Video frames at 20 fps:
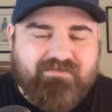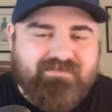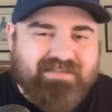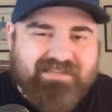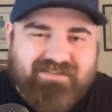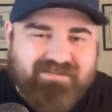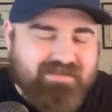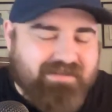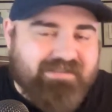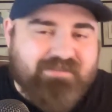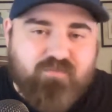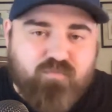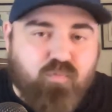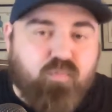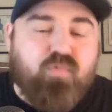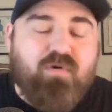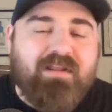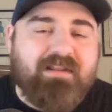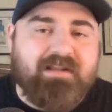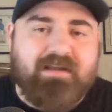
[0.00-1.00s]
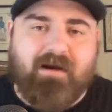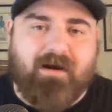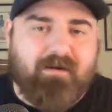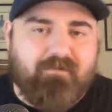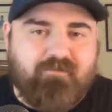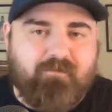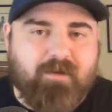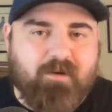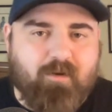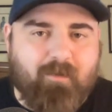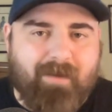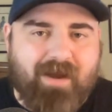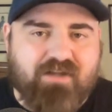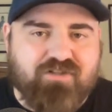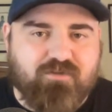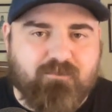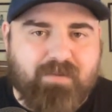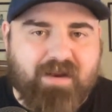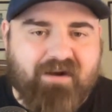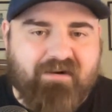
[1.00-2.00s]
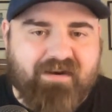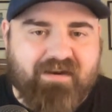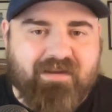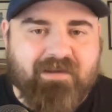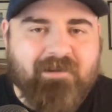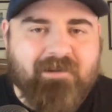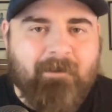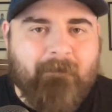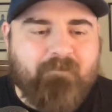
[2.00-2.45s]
It, it's really hard for me to imagine Perry